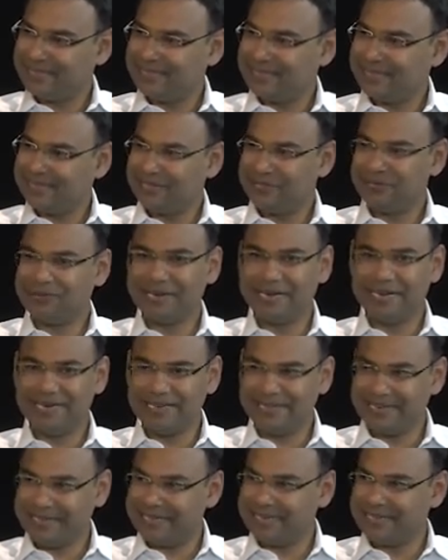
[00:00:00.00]
that you can
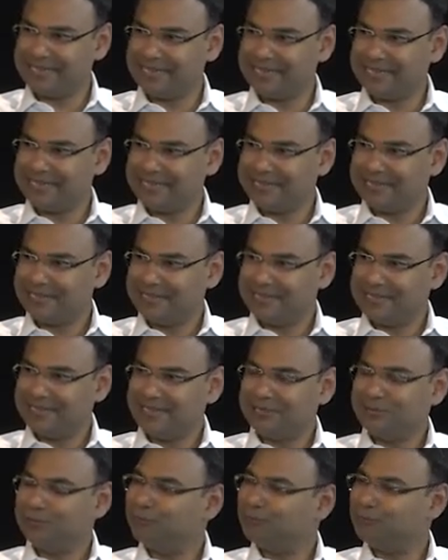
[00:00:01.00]
drink
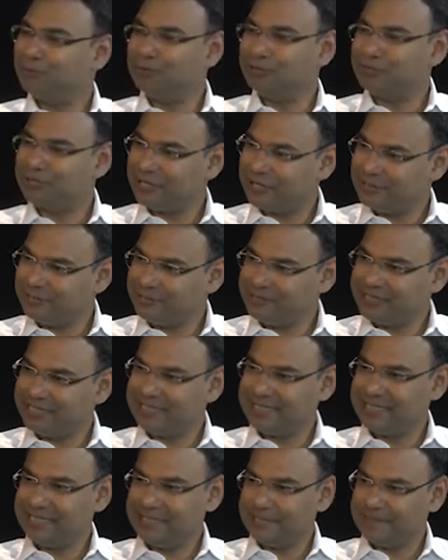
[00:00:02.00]
to boost your immunity.